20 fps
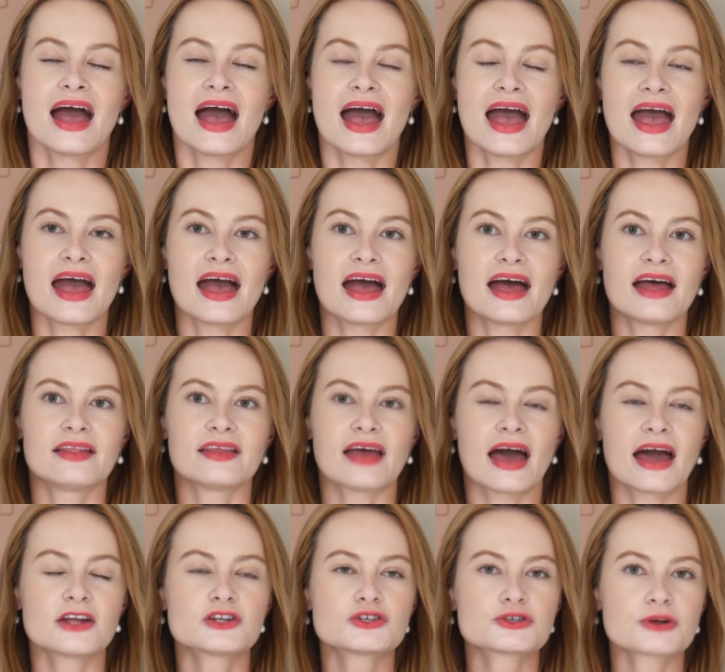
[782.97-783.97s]
And
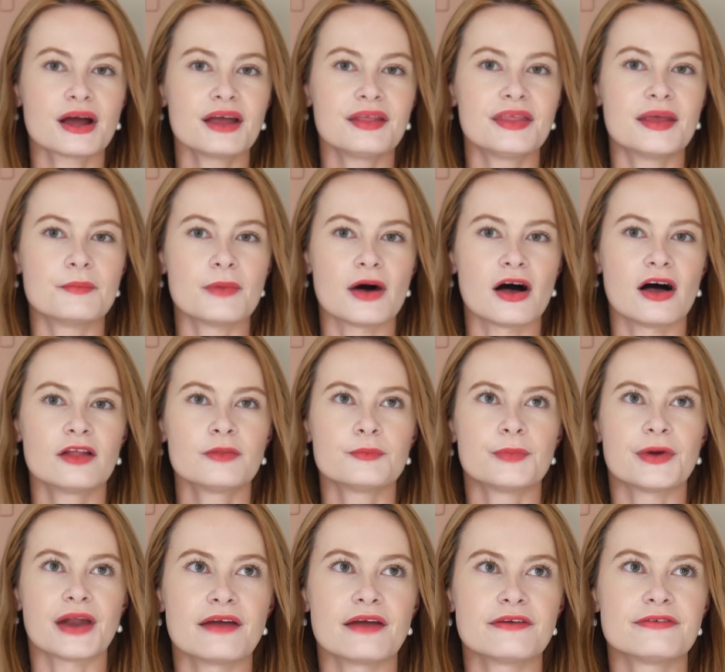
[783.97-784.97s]
I tried them on,
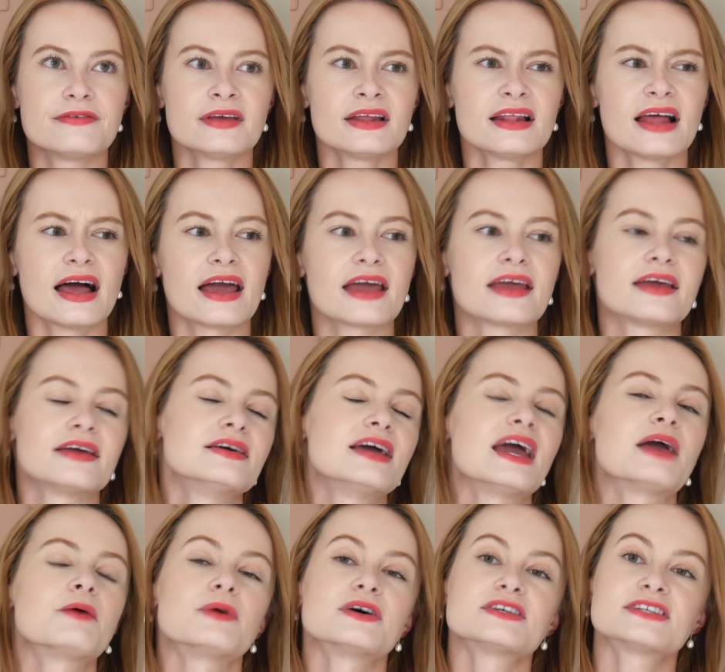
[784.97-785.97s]
but feel like
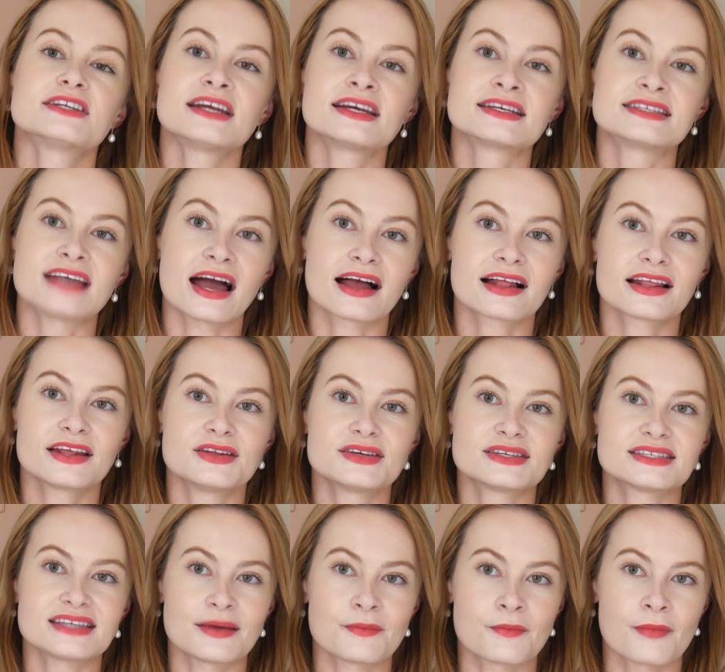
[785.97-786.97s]
it wasn't exactly the
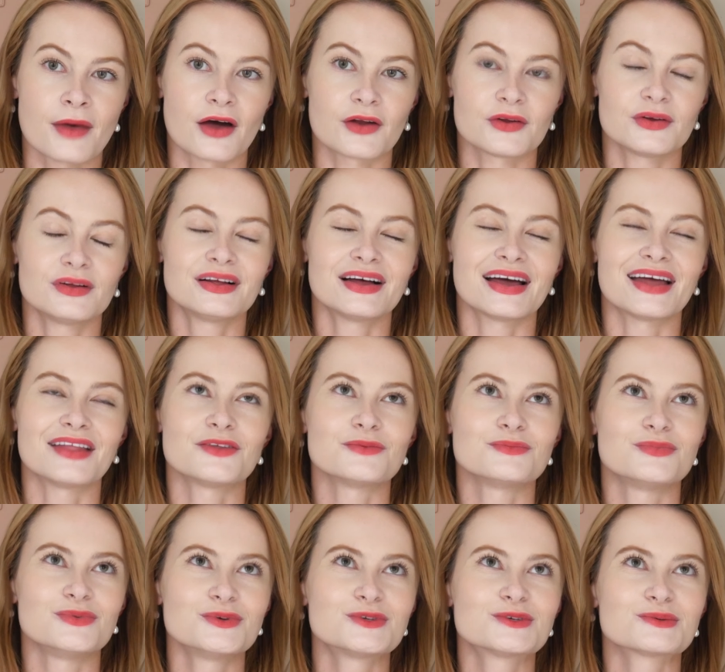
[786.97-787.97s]
same model and the
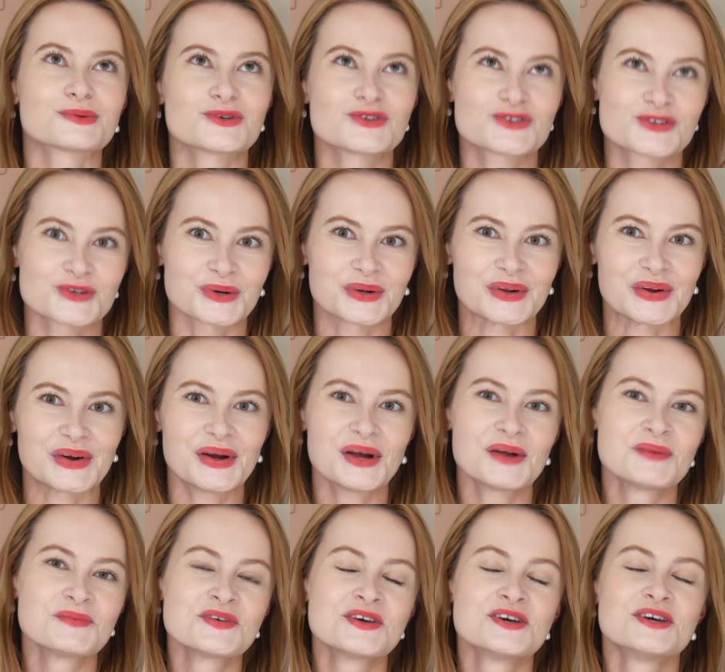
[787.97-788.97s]
boots were
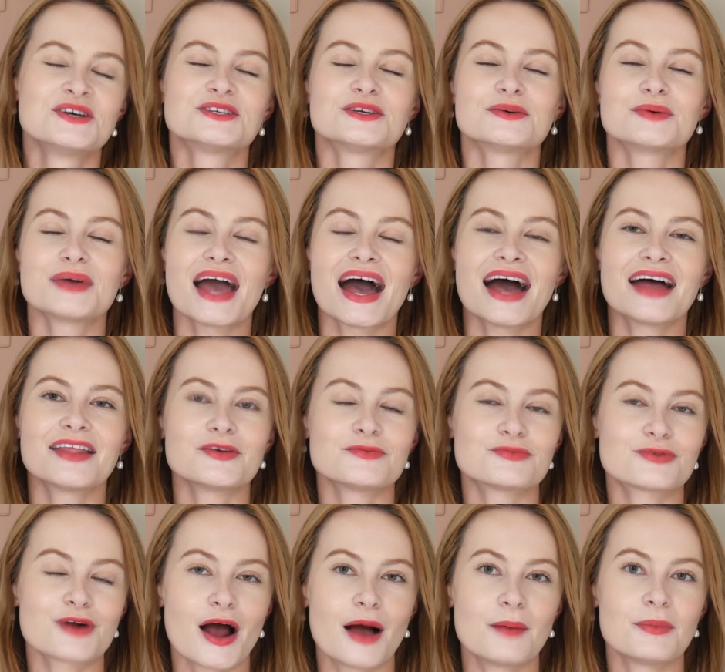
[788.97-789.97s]
shorter. So we had the
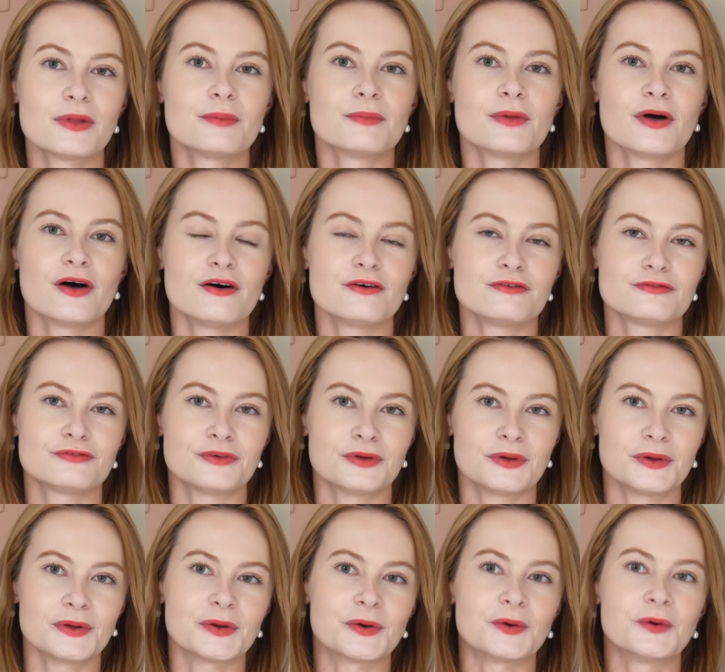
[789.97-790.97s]
problem of,
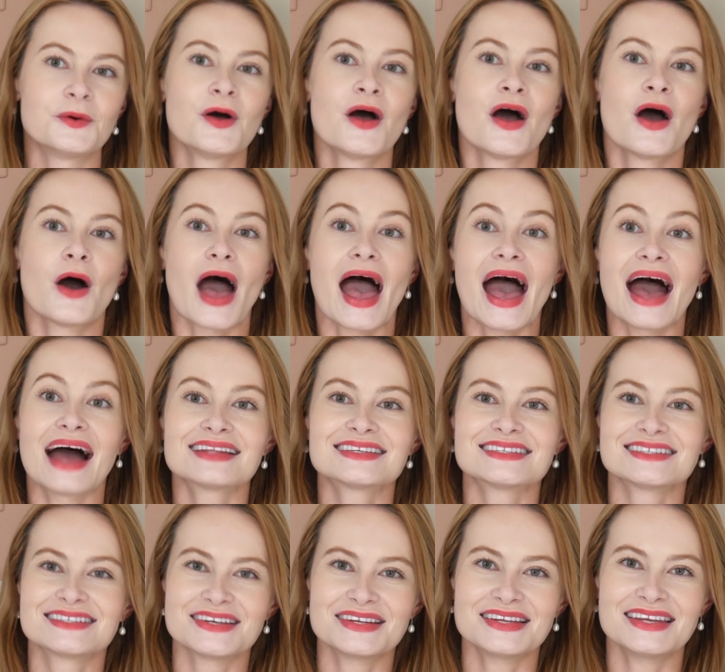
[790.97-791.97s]
you know,
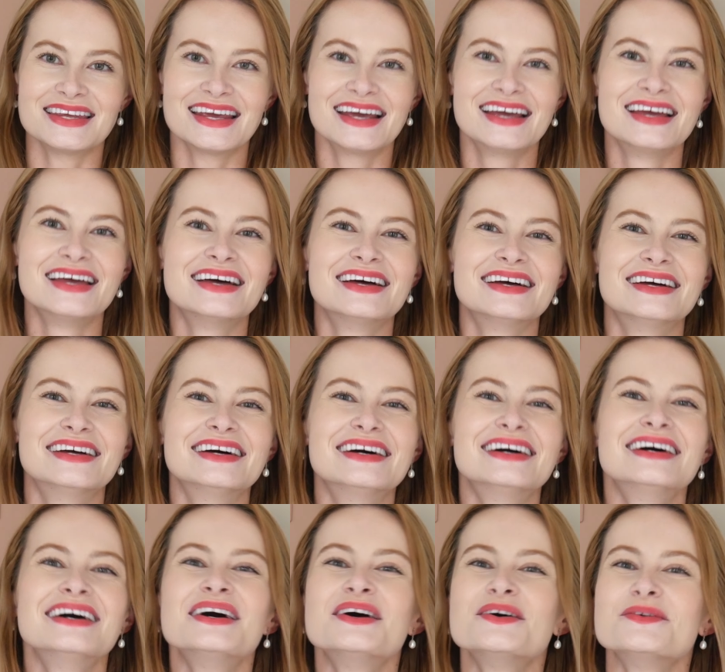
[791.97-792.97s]
at the knee
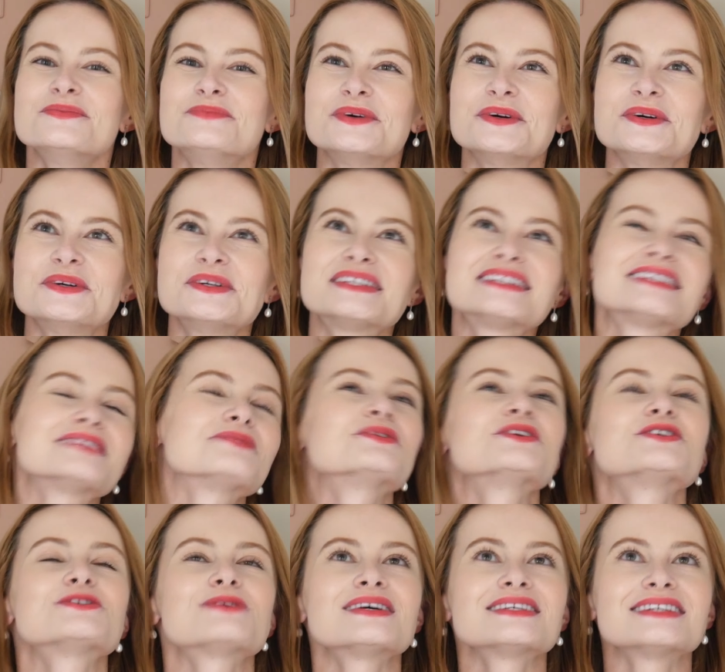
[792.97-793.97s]
boots,
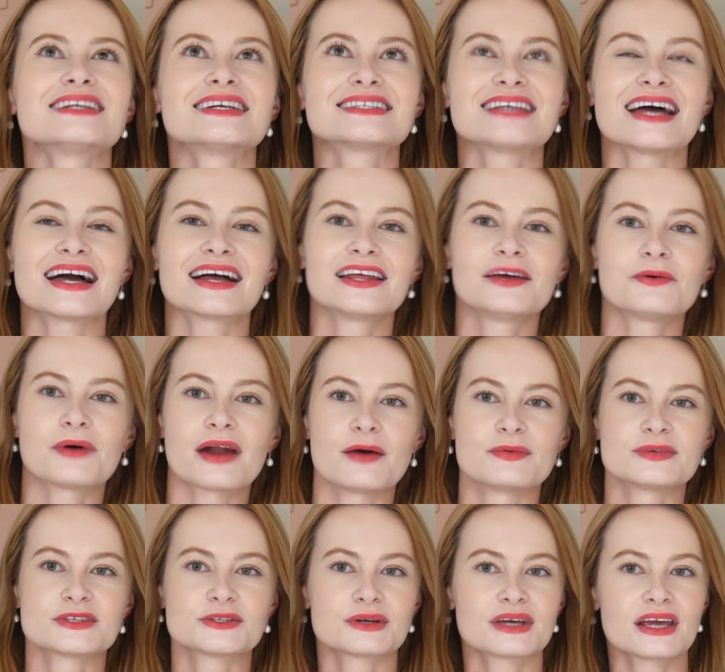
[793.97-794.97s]
which wasn't exactly what I
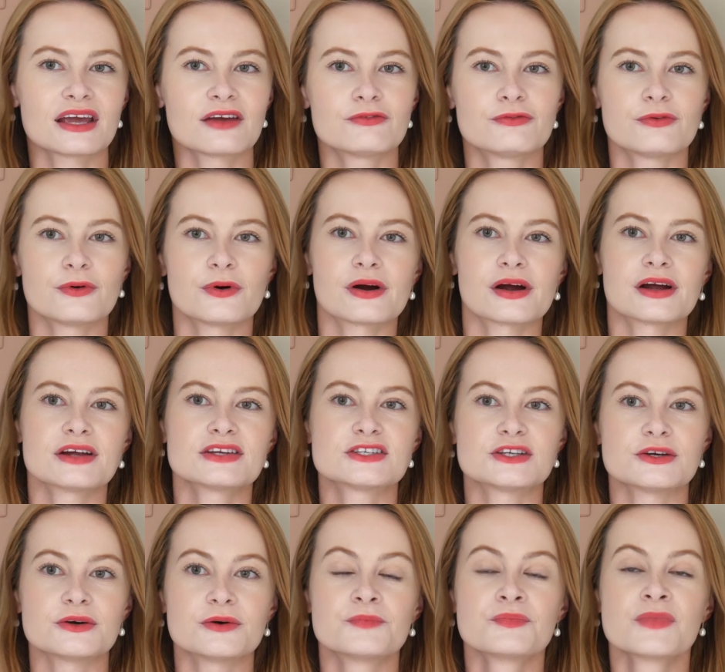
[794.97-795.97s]
was looking for.
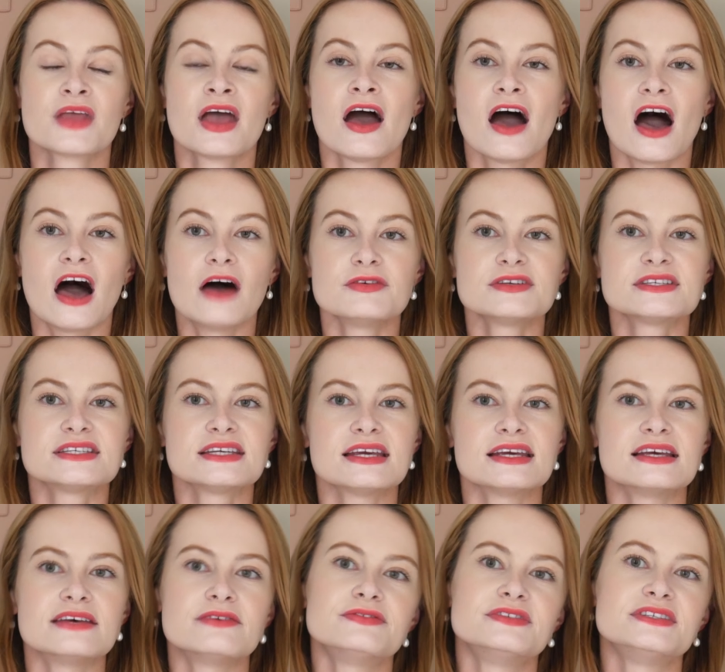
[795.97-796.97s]
So obviously
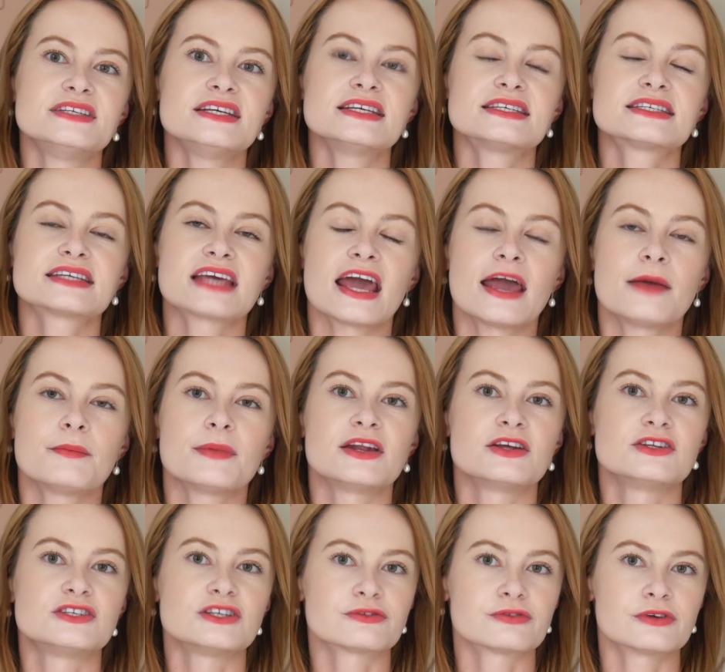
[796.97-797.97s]
if these came in
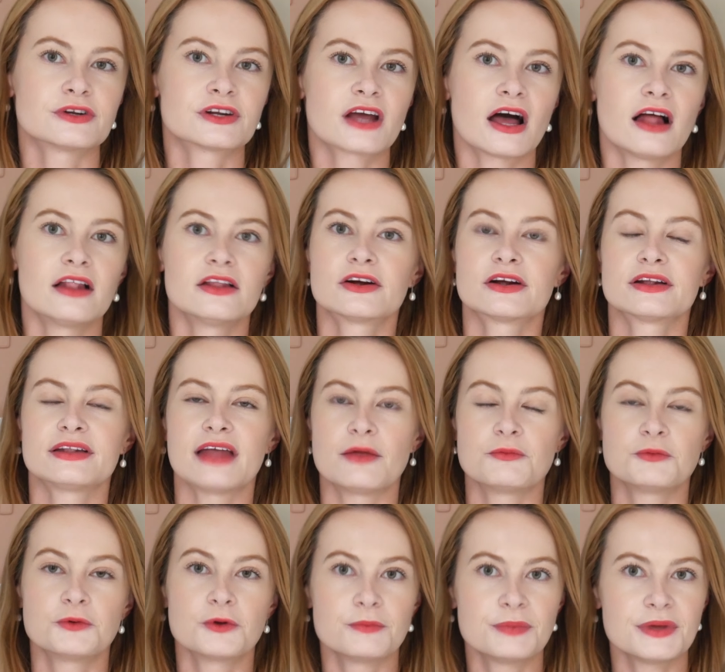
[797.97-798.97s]
a different color
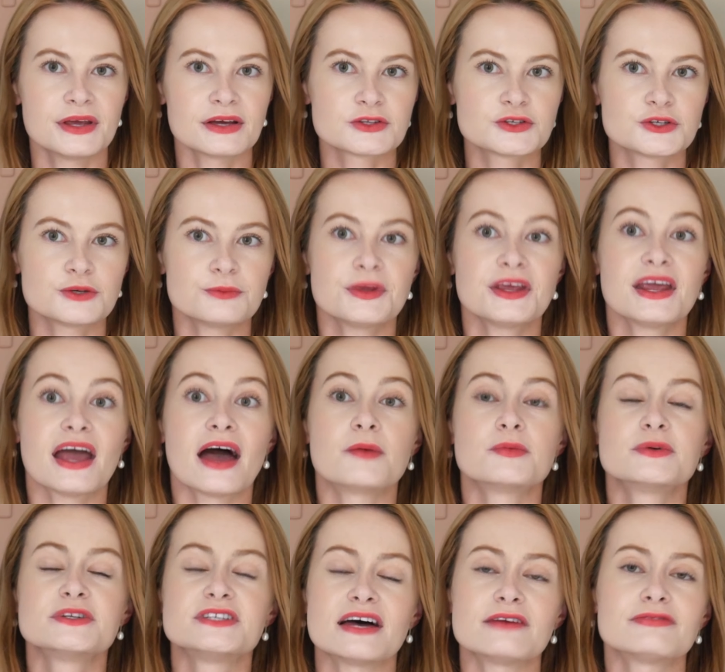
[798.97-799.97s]
that would appeal to me, I
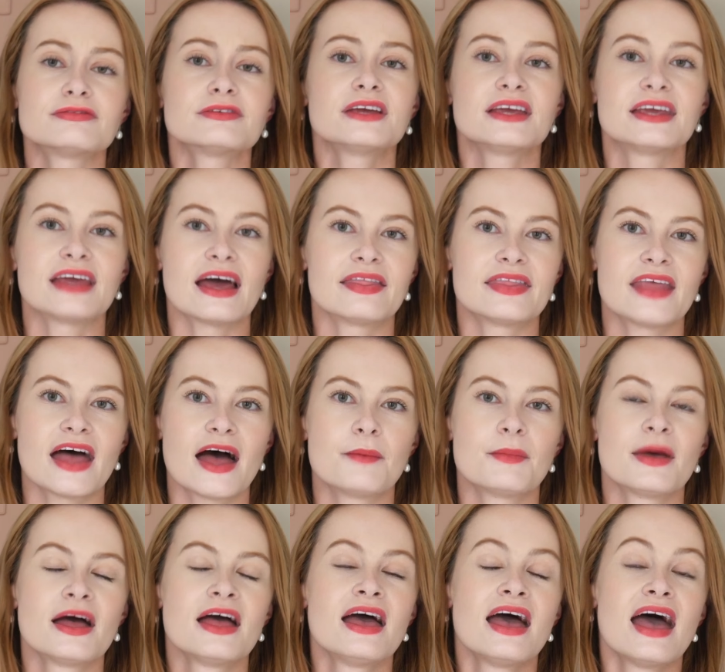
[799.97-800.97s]
would definitely get them.